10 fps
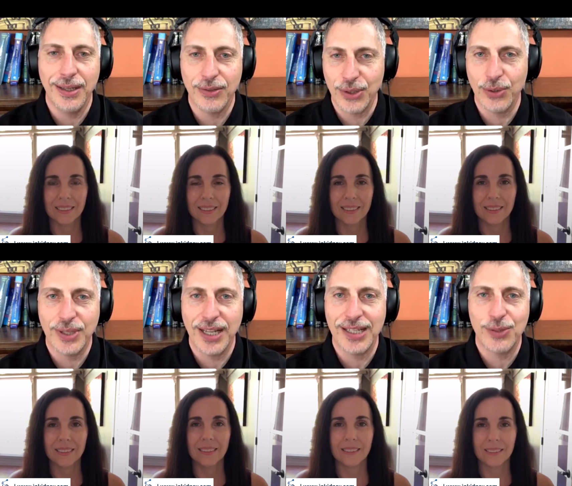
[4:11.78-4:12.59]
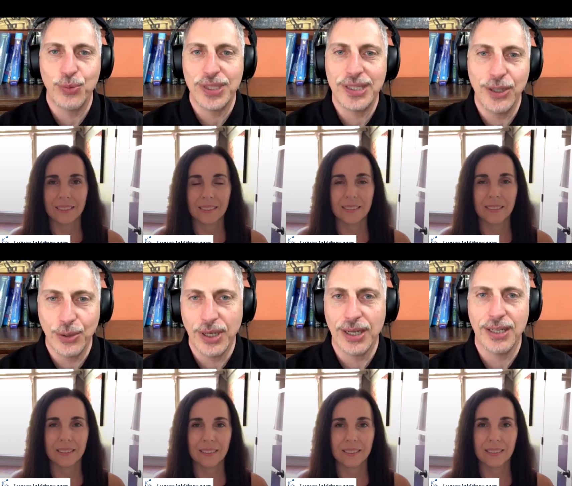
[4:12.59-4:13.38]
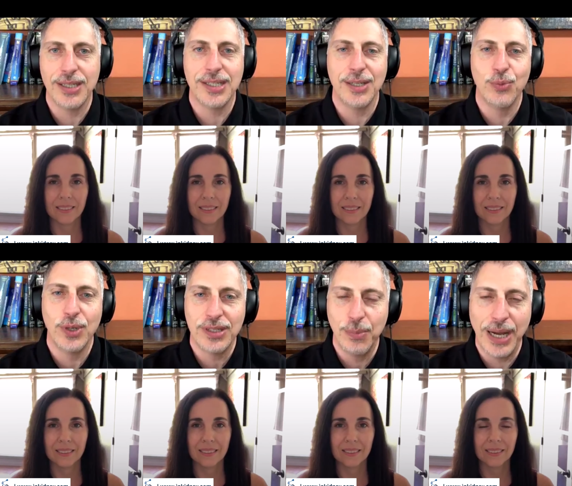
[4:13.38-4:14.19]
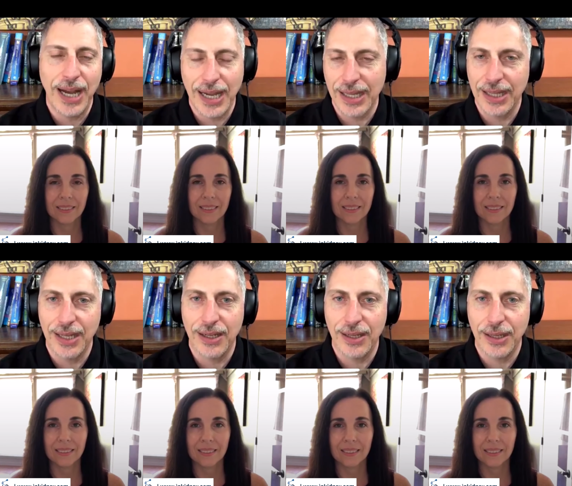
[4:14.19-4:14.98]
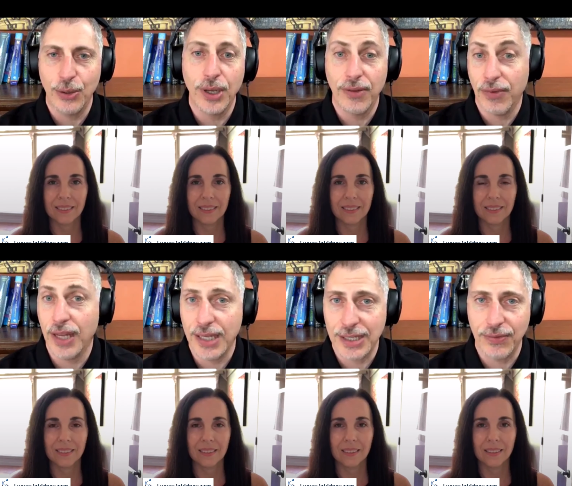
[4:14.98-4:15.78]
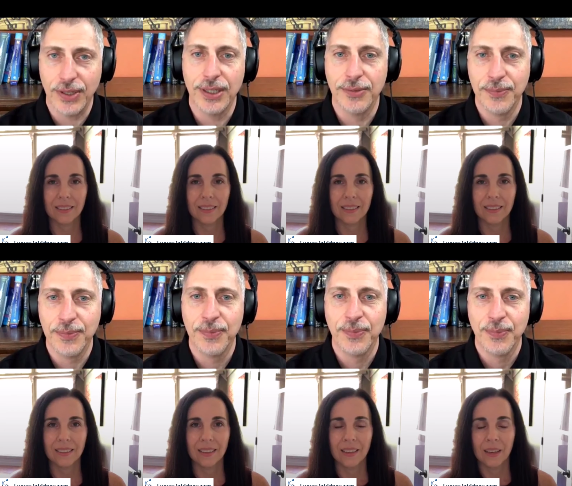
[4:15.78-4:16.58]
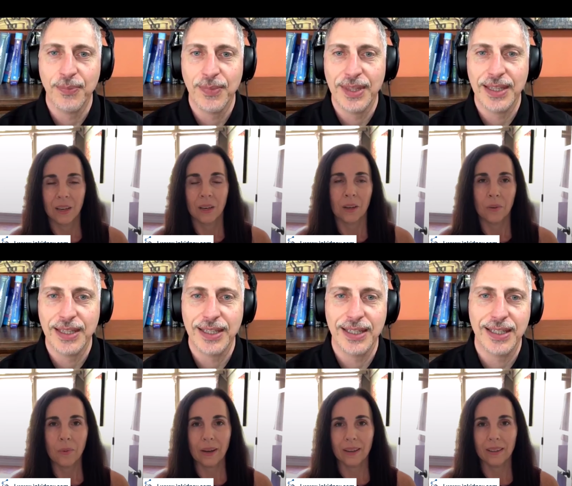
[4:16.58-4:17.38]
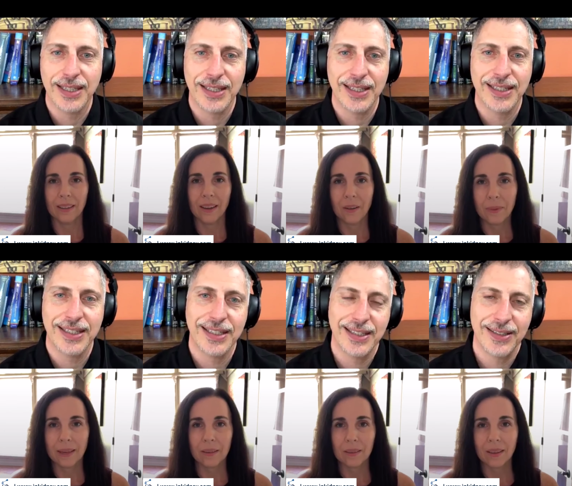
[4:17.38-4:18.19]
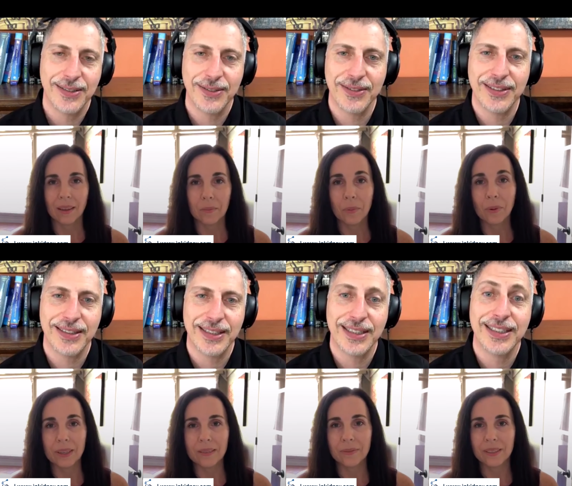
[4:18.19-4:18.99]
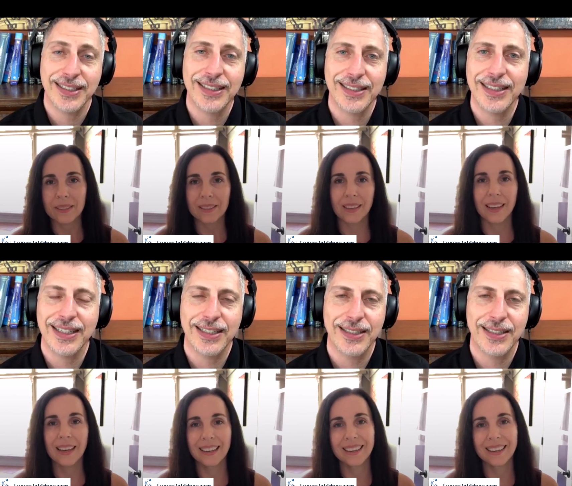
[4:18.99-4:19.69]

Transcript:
Speaker 1: you know, so tell us what yoga is and what's behind the yoga philosophy.
Speaker 2: Well, I'll make it uh, brief. It's